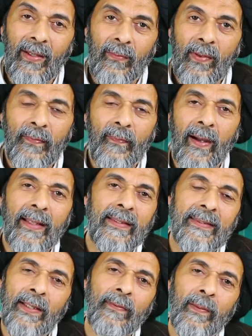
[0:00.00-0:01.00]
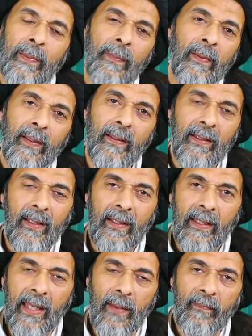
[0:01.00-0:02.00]
we find several people
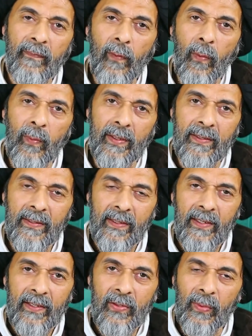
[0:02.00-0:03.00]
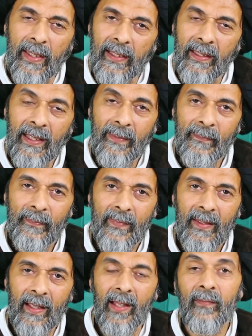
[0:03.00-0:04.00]
came forward to kill him,
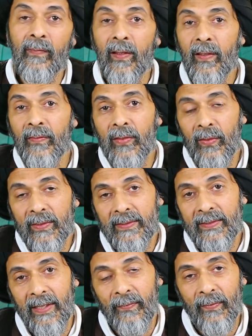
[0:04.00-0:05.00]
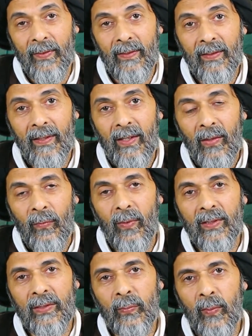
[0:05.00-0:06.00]
and one of those several
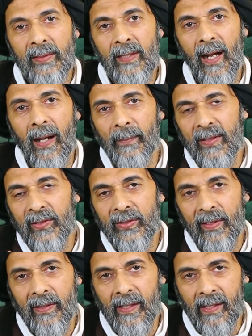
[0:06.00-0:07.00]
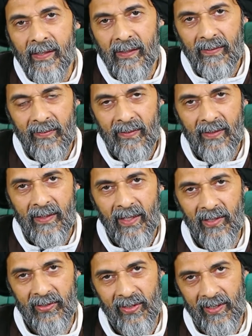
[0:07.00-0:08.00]
was Waza'a bin Shariq,
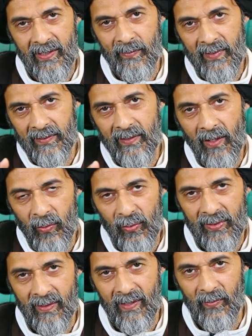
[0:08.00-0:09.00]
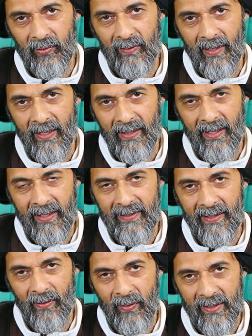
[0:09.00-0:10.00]
and Sayyid ibn Ta'us rahmatullah alayhi had
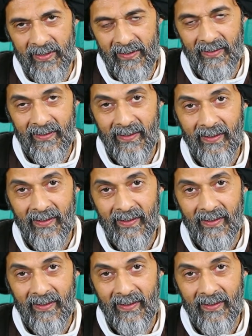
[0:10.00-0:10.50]
narrated